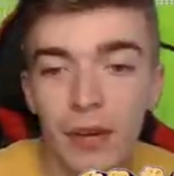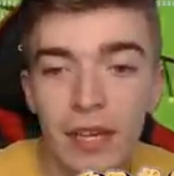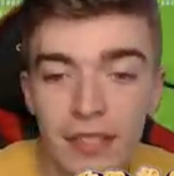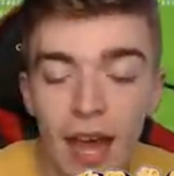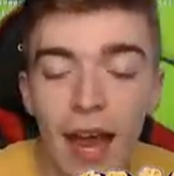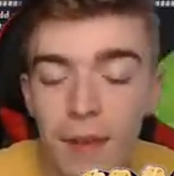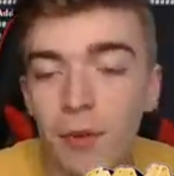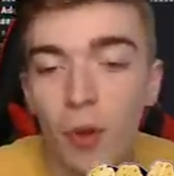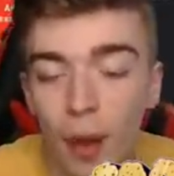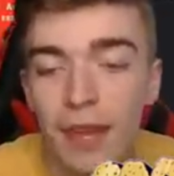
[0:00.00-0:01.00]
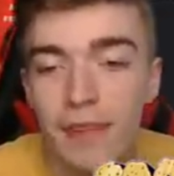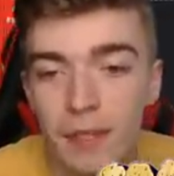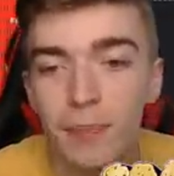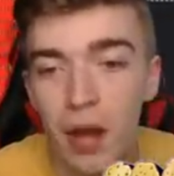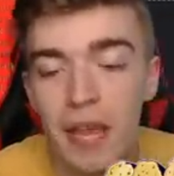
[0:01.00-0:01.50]
be honest. I am quite
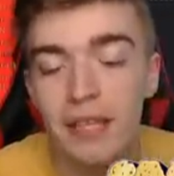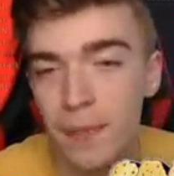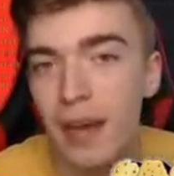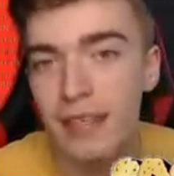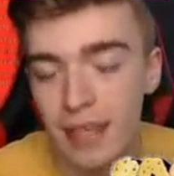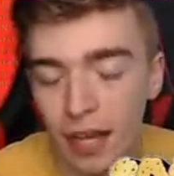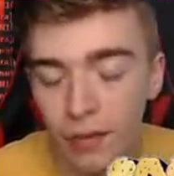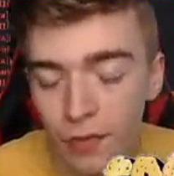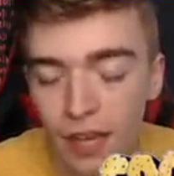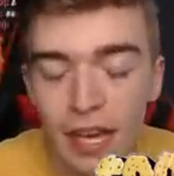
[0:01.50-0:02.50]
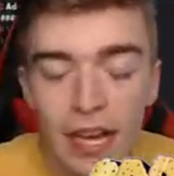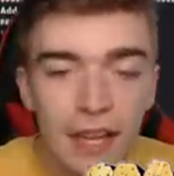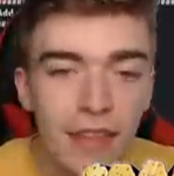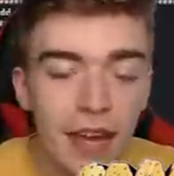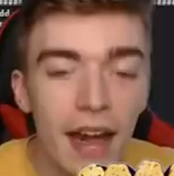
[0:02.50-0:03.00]
surprised
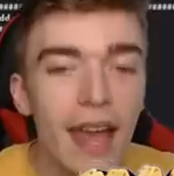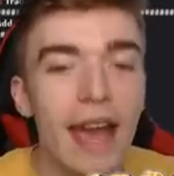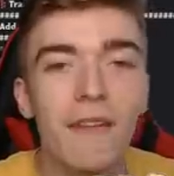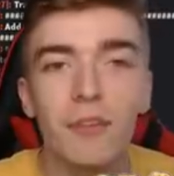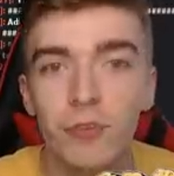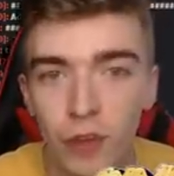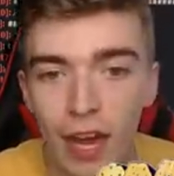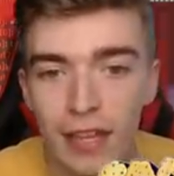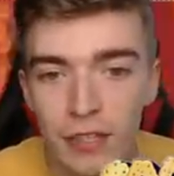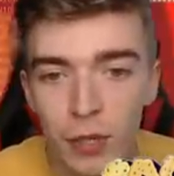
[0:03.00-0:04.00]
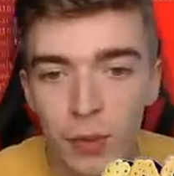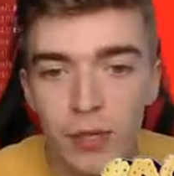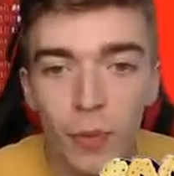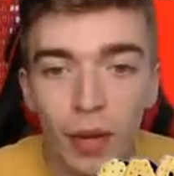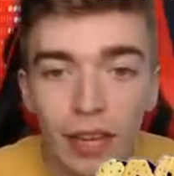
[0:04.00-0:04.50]
myself that I have a friend who
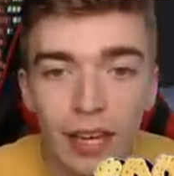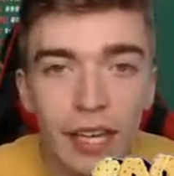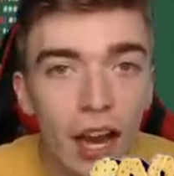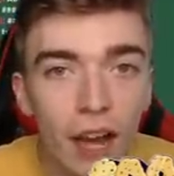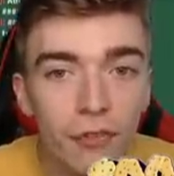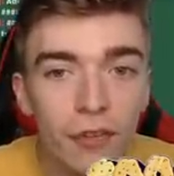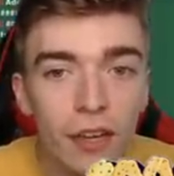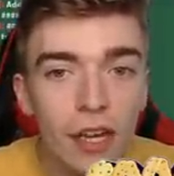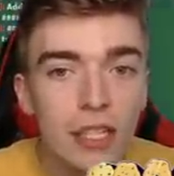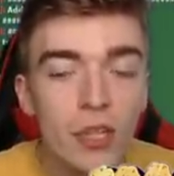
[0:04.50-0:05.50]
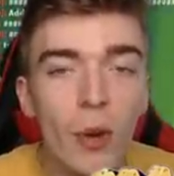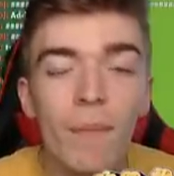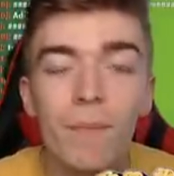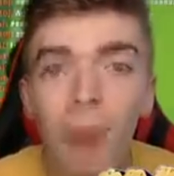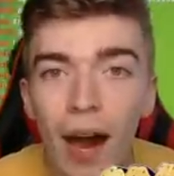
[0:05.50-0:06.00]
was willing enough to go
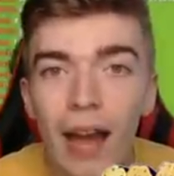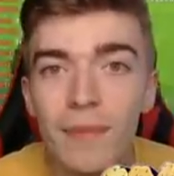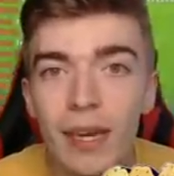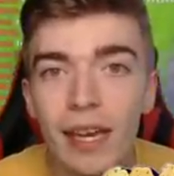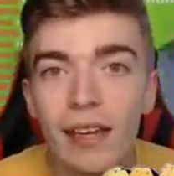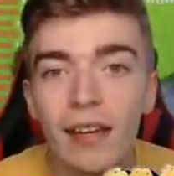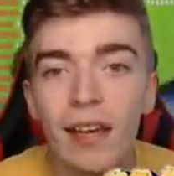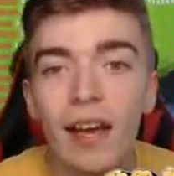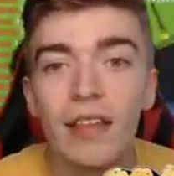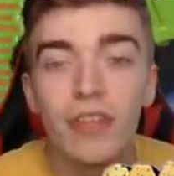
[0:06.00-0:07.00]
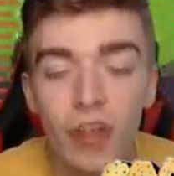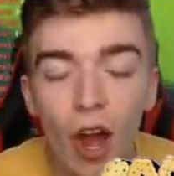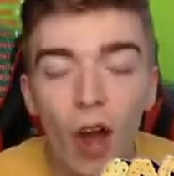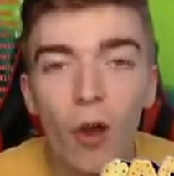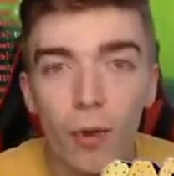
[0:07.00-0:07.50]
and buy me the
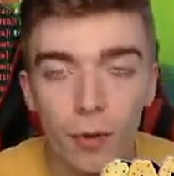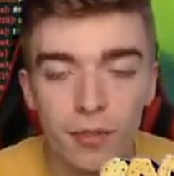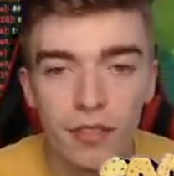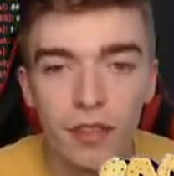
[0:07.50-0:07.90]
code.